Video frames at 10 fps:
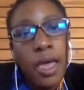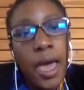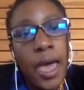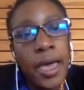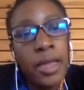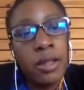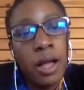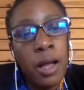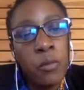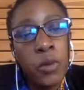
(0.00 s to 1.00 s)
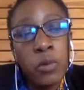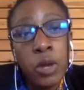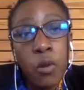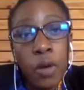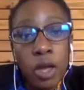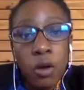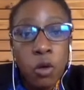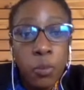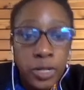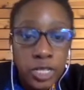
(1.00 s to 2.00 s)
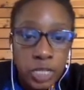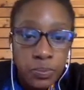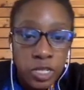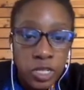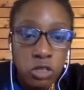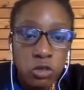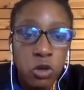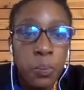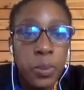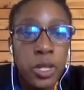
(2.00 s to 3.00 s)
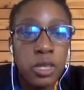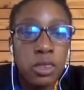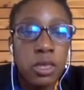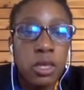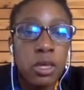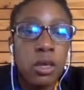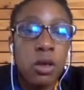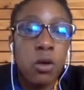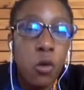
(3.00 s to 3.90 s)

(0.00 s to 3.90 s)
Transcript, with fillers: And we require all participants to complete the